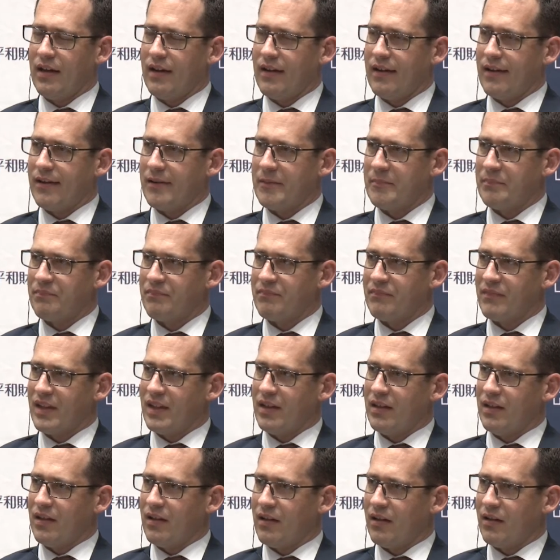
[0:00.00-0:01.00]
Um,
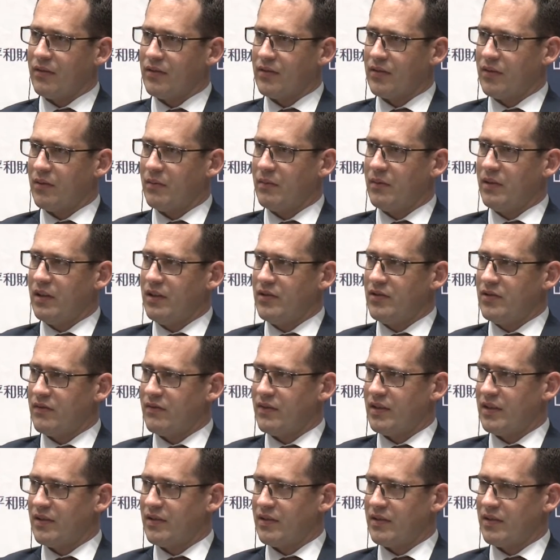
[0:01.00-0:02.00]
you know, so each
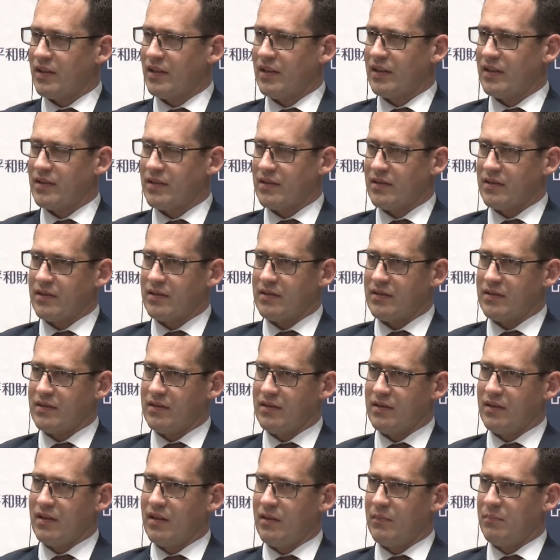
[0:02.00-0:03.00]
of these things
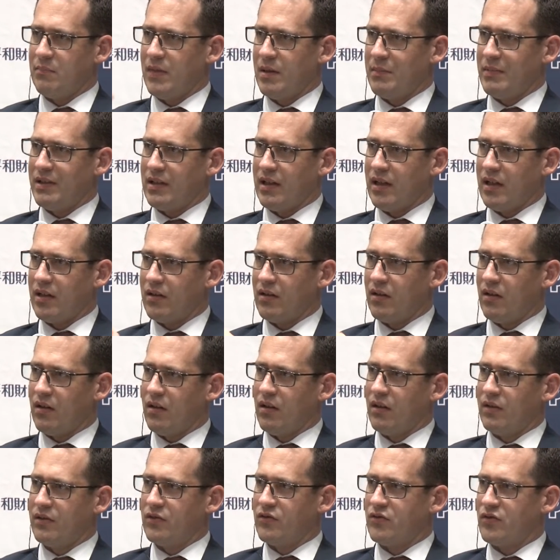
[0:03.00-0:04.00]
is n maybe not
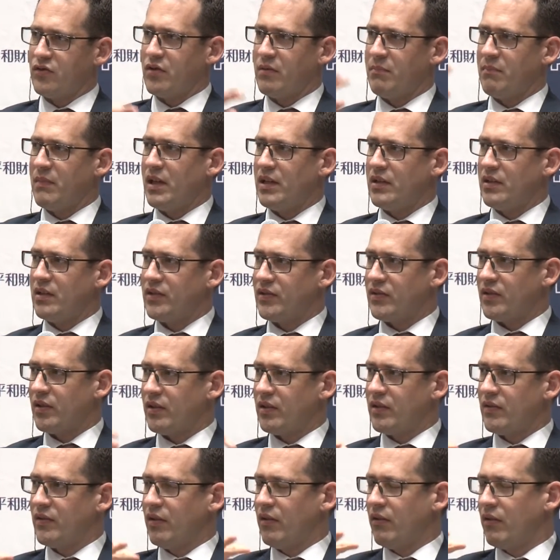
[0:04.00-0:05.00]
uh, tremendous
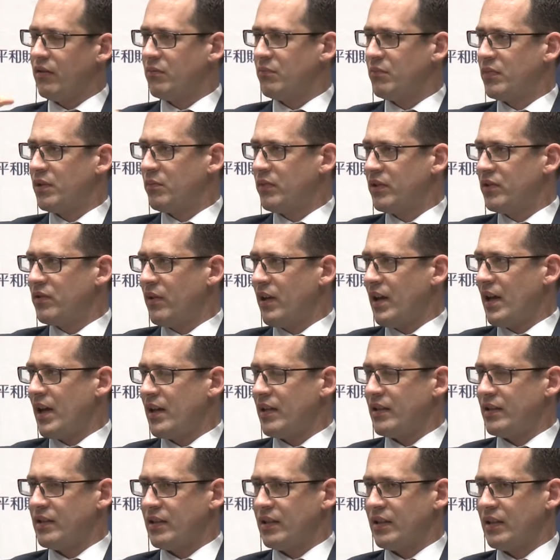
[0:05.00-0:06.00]
on its own, but when you
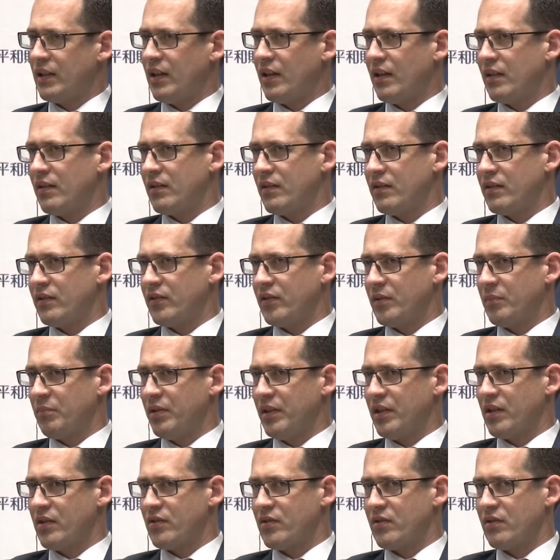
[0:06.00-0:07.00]
add it together, it's a
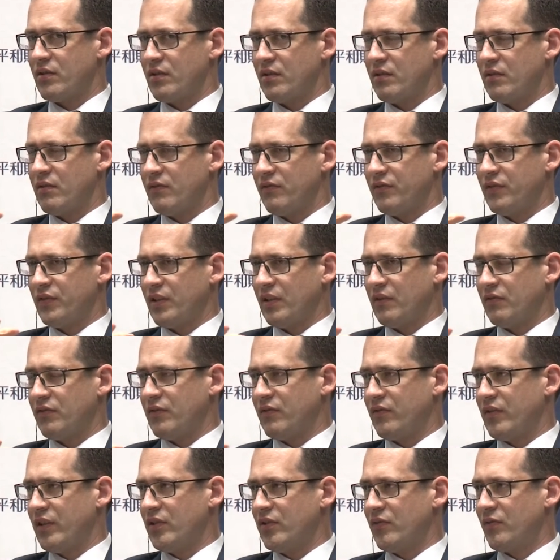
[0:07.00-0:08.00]
picture of
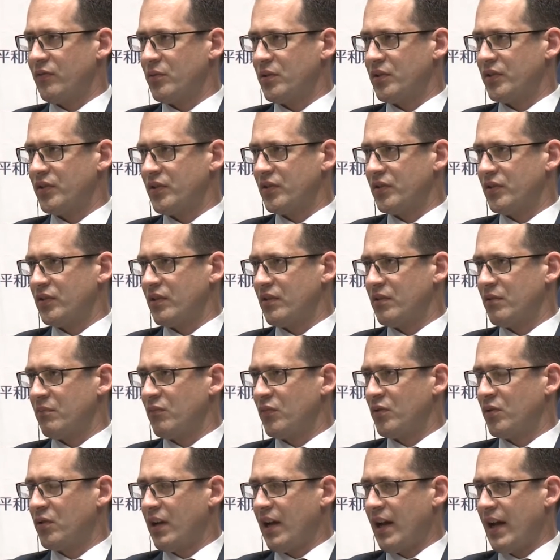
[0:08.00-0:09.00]
self-defense forces that are
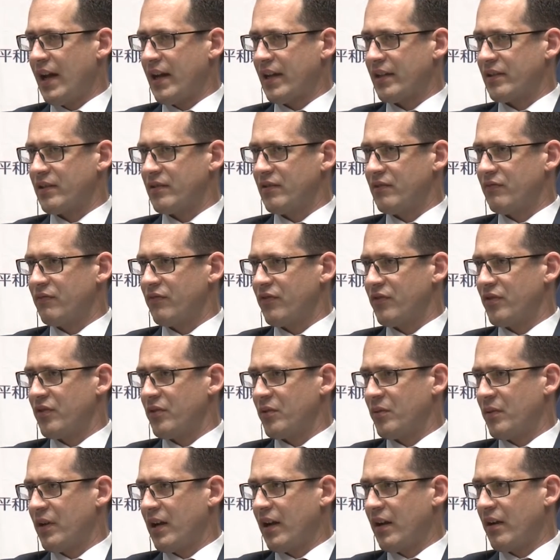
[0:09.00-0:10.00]
more active
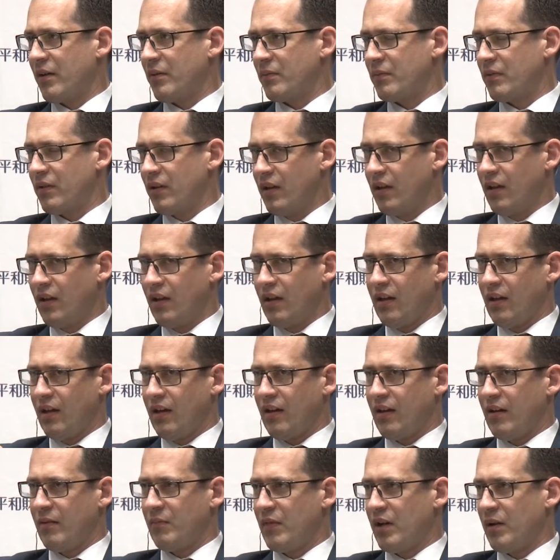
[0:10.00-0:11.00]
throughout
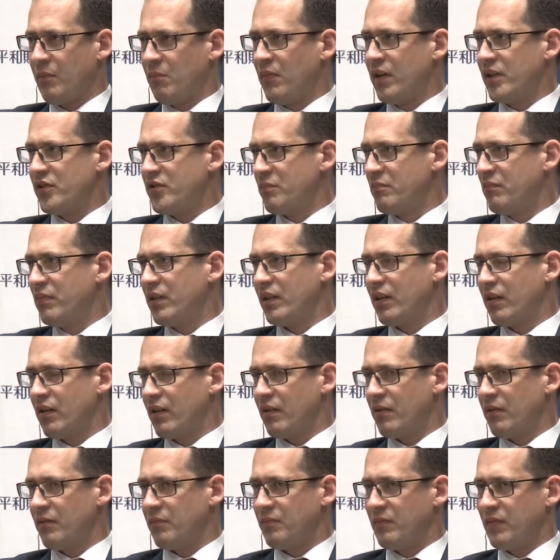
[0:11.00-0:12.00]
um, a much
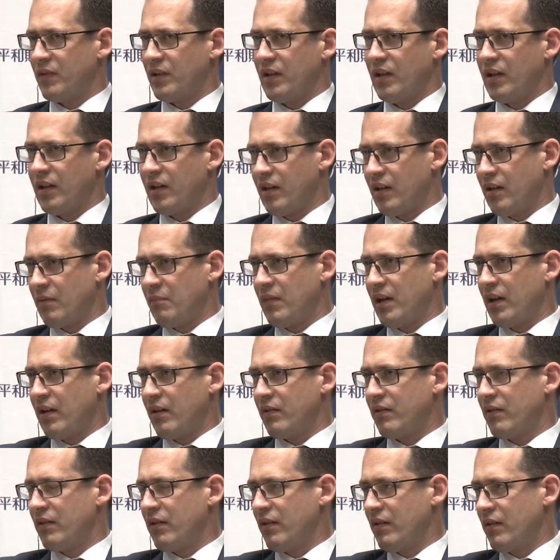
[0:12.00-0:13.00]
bigger uh,
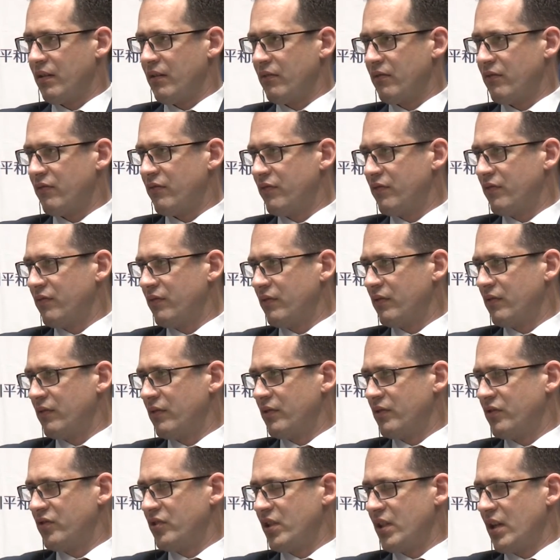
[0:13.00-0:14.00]
amount of
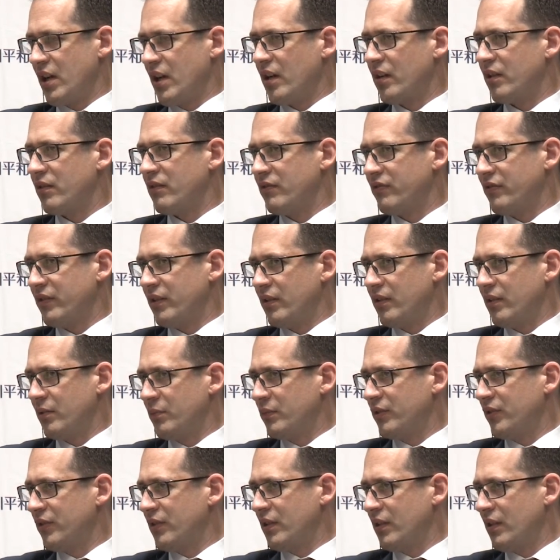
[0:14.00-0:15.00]
geography
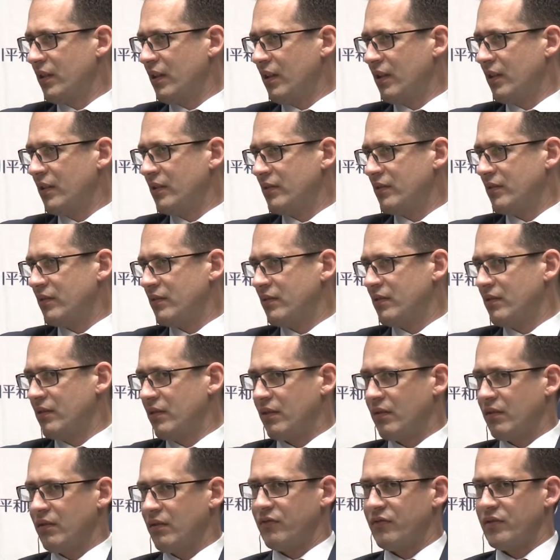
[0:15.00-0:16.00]
than was the case,
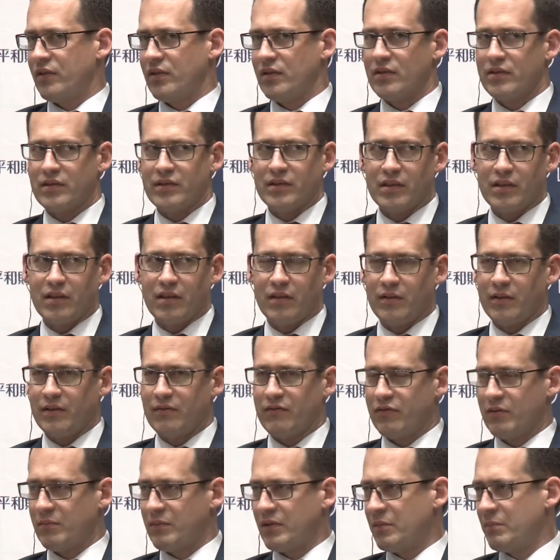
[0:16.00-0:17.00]
you a few years ago.
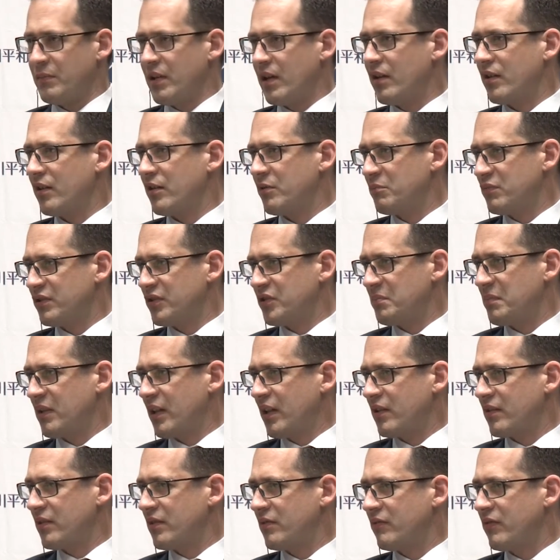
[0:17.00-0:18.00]
And from an American
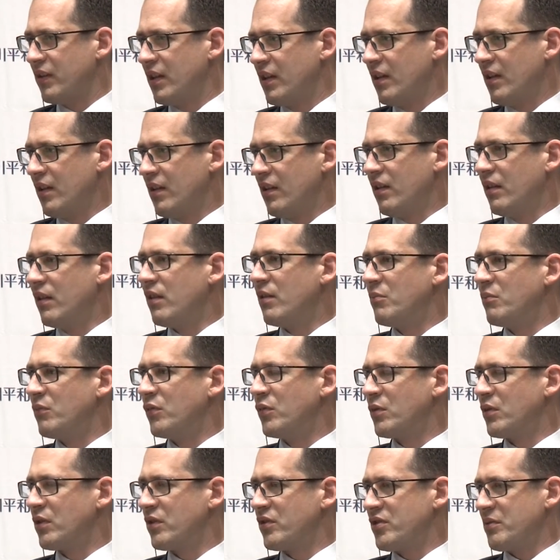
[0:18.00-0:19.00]
perspective, the
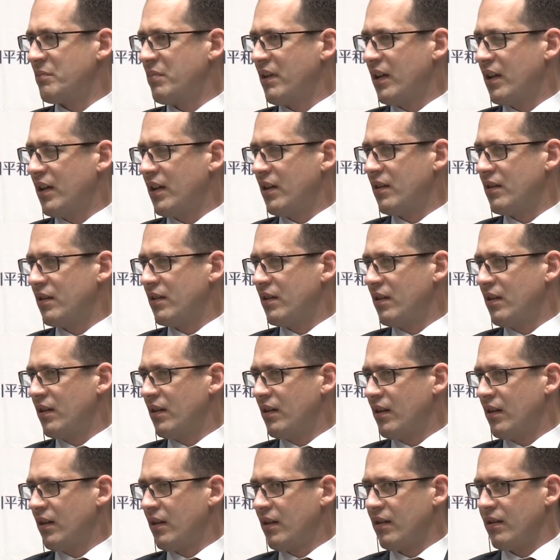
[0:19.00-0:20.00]
more Japan
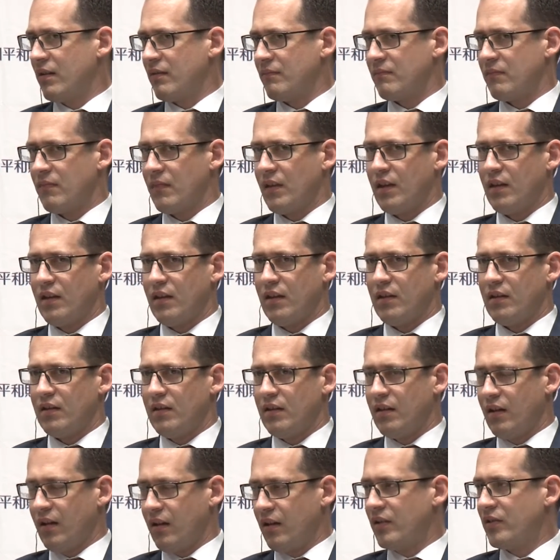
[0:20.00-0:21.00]
um,
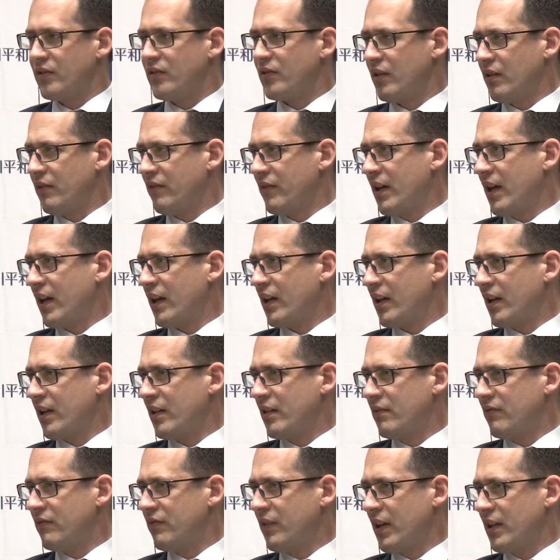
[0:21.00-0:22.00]
does of that
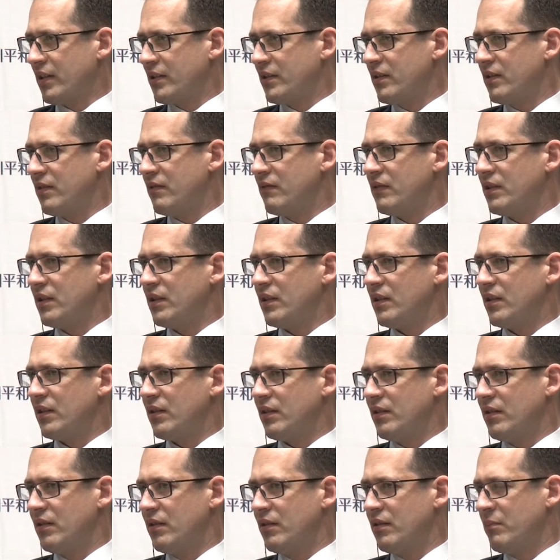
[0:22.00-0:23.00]
kind of
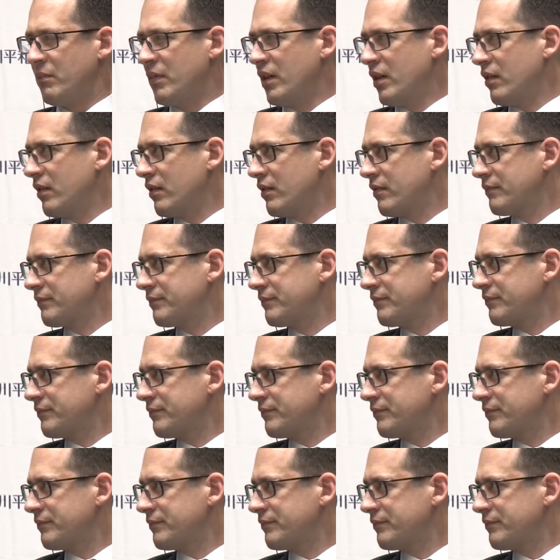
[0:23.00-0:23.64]
activity, the better.